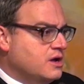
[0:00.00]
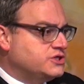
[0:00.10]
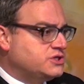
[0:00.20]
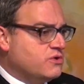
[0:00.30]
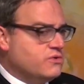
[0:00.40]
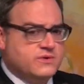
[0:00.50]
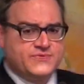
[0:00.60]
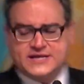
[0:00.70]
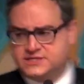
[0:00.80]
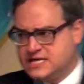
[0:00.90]
So
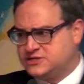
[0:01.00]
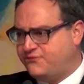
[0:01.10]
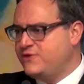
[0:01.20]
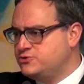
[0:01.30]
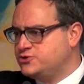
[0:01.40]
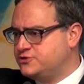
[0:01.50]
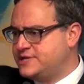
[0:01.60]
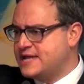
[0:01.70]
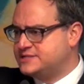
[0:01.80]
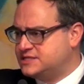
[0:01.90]
that's future
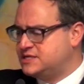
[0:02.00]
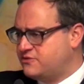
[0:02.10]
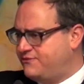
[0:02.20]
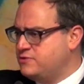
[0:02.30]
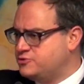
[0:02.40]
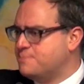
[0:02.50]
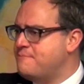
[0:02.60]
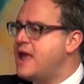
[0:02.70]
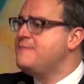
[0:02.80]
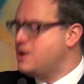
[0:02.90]
tense. That's in the future.
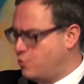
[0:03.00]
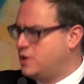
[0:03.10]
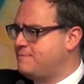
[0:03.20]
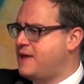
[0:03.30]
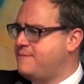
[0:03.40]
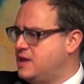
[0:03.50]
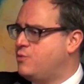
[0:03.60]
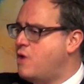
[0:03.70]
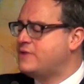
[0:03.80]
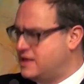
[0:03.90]
Maybe it will, maybe it
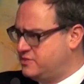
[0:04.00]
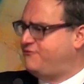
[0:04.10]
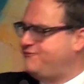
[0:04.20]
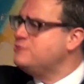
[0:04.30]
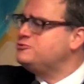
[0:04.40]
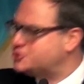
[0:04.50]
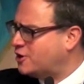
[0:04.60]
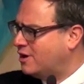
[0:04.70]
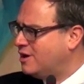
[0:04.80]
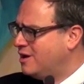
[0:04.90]
won't. In the
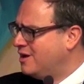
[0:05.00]
future.